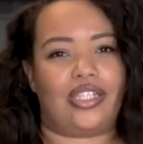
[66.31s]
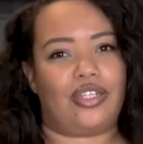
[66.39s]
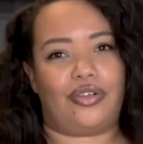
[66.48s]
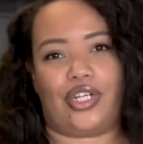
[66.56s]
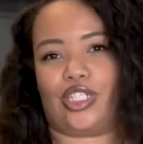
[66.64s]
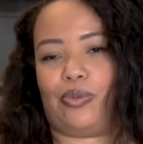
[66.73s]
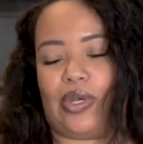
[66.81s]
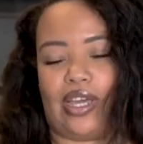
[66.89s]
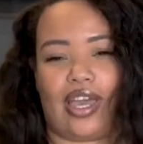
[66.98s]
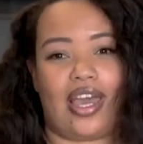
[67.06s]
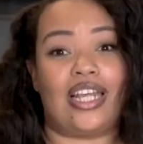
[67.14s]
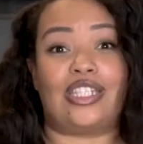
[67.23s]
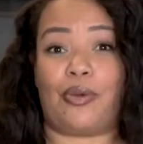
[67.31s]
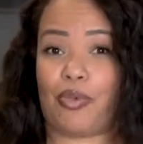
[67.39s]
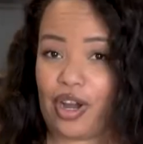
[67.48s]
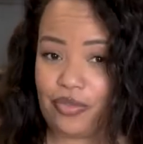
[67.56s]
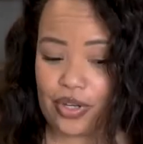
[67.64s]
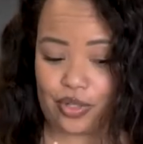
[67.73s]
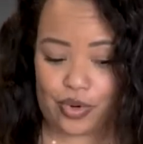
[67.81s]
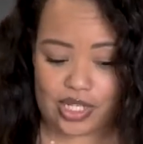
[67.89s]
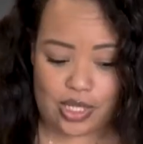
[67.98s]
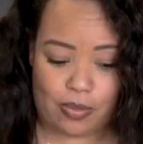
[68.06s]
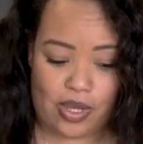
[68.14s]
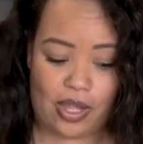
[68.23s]
and crispy. It's a perfect
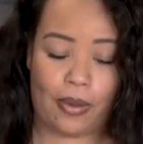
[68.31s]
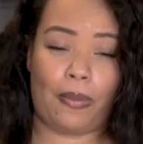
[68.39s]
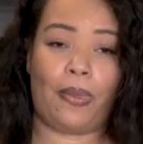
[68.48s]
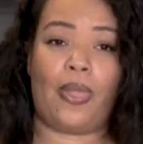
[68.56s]
recipe.